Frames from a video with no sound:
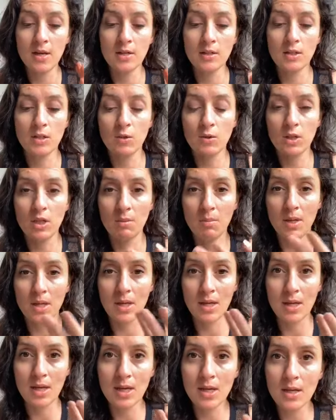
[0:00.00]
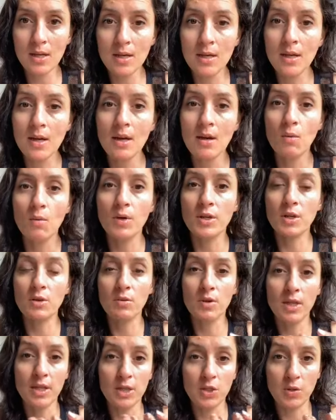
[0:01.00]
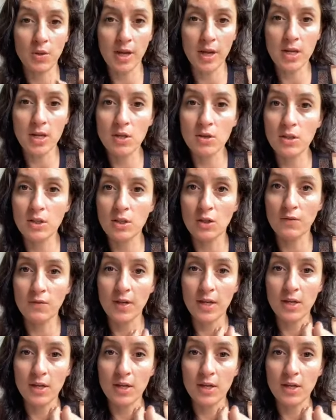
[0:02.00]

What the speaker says: So in the beginning, when you're really training yourself